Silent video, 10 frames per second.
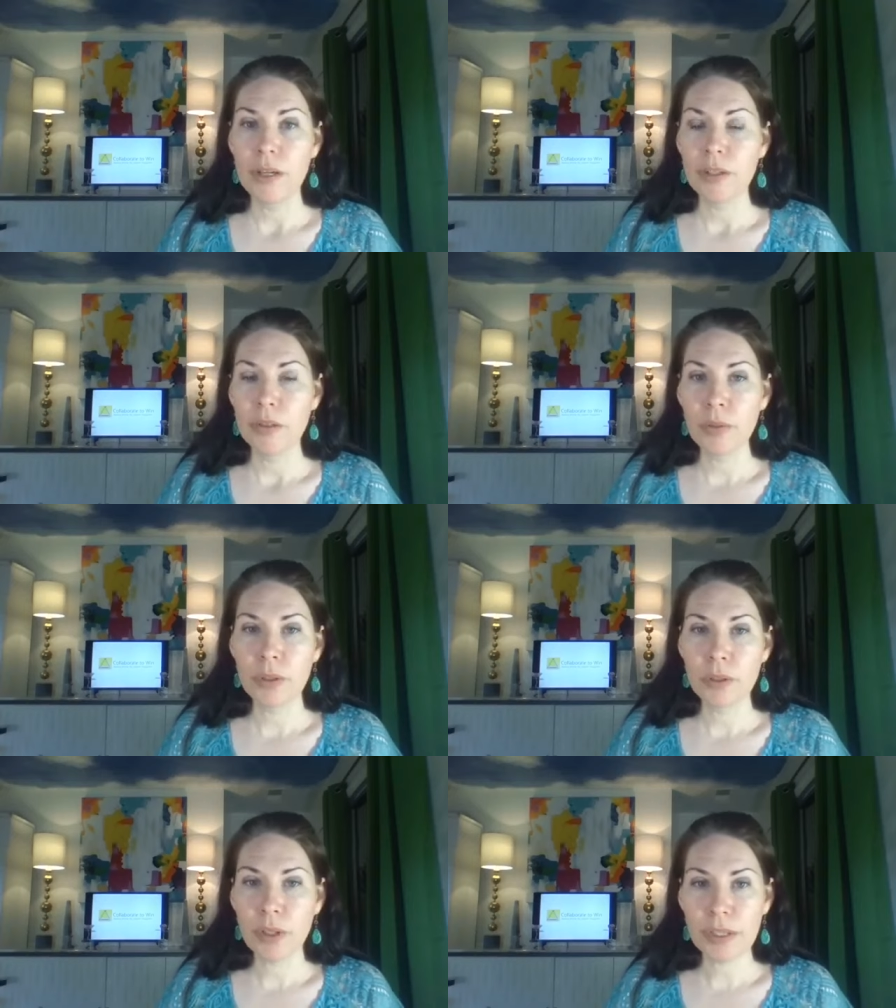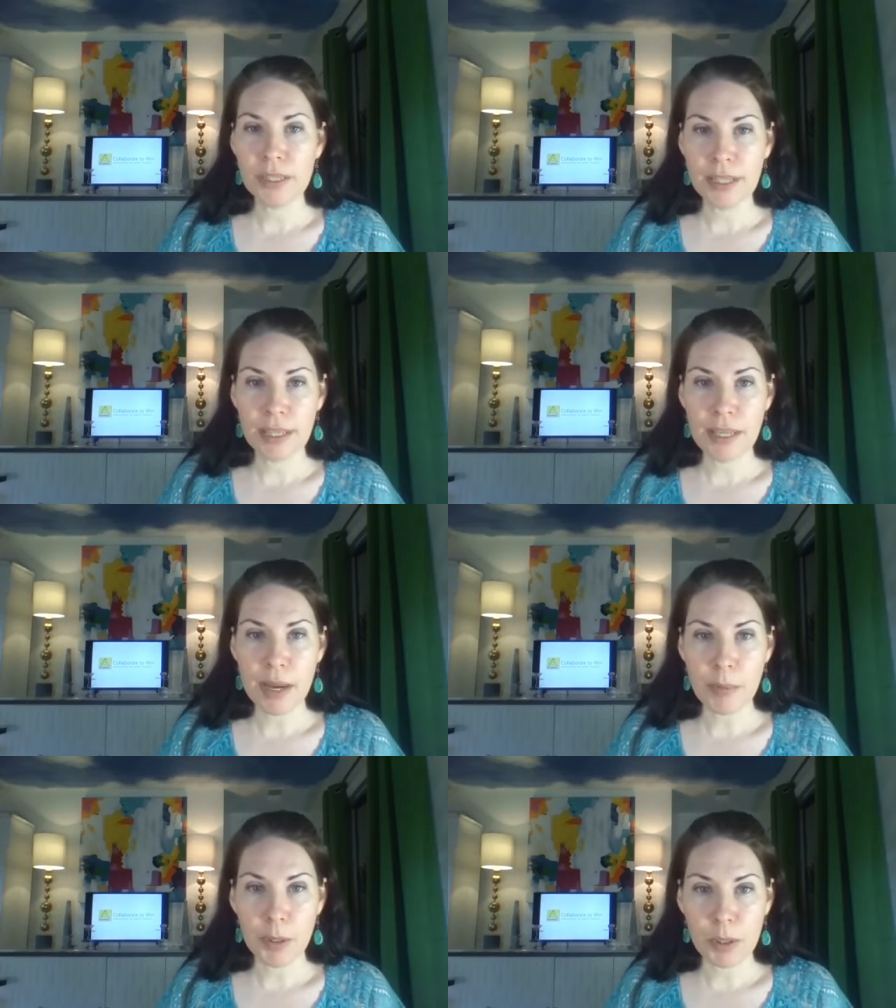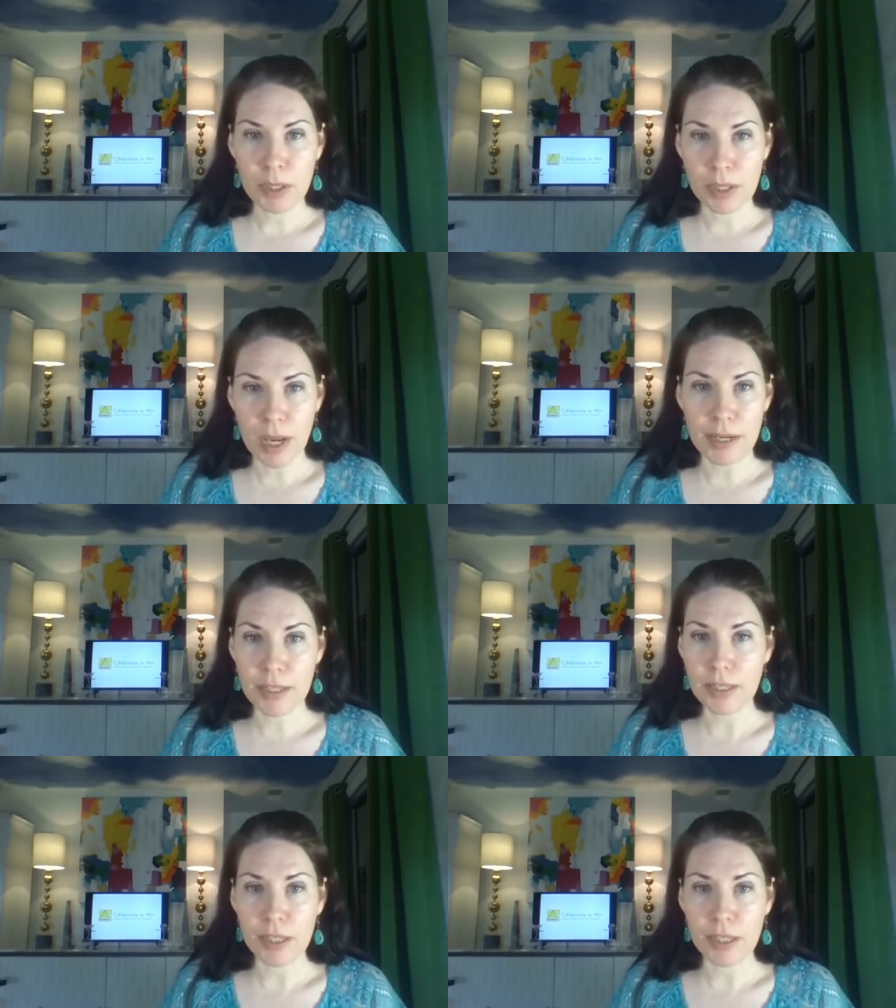you're trusting that that person's honest.